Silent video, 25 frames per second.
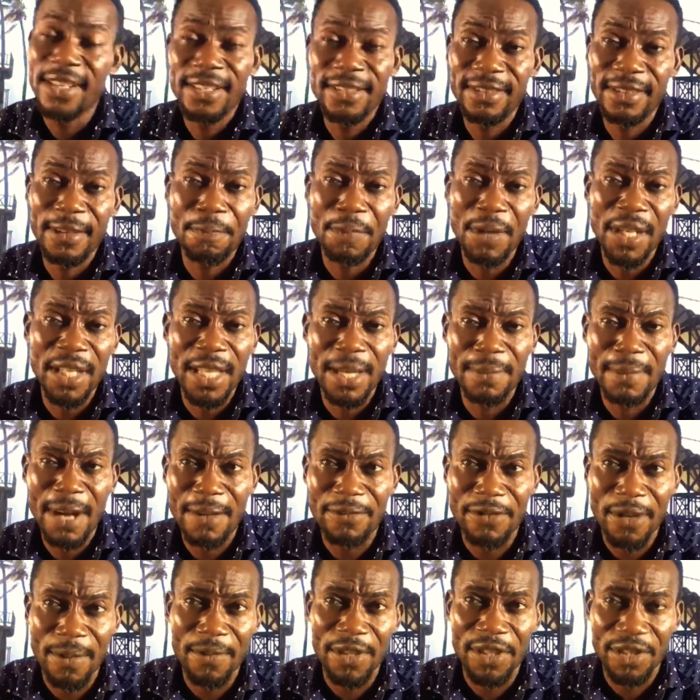They pick them up
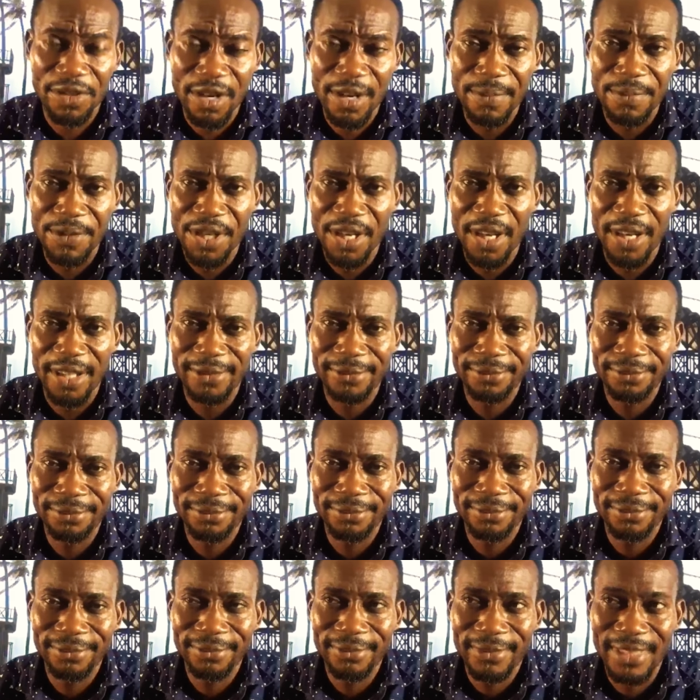from the scripture
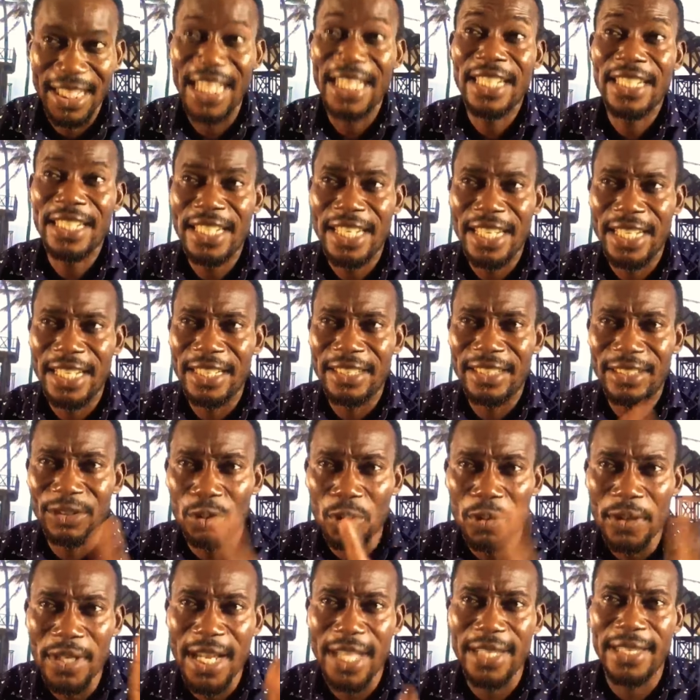and they
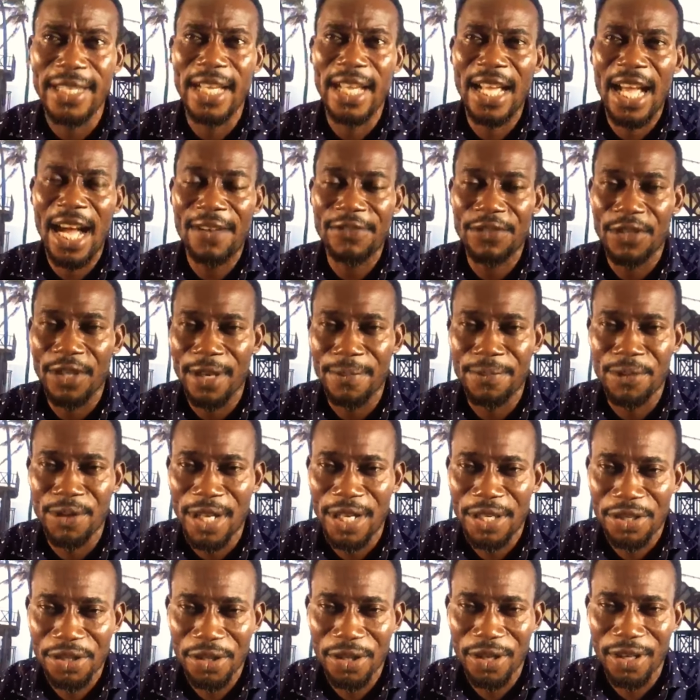do nothing of scripture
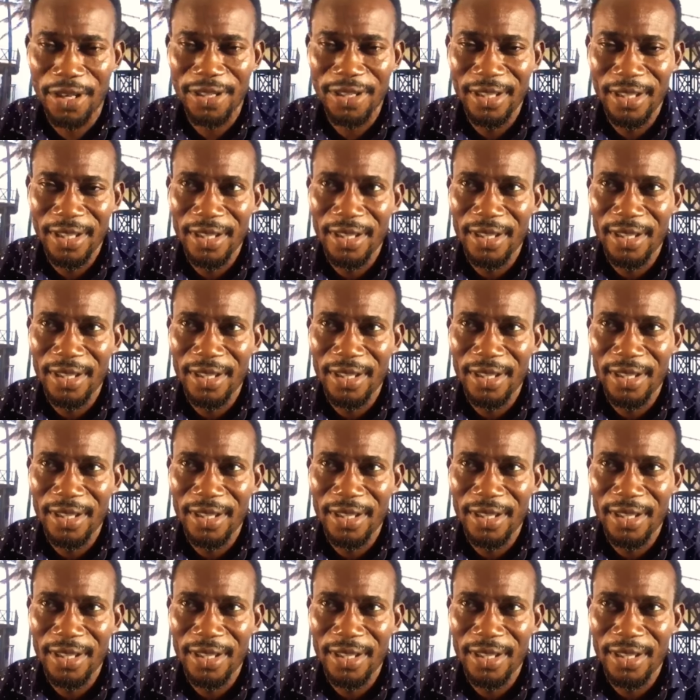at all.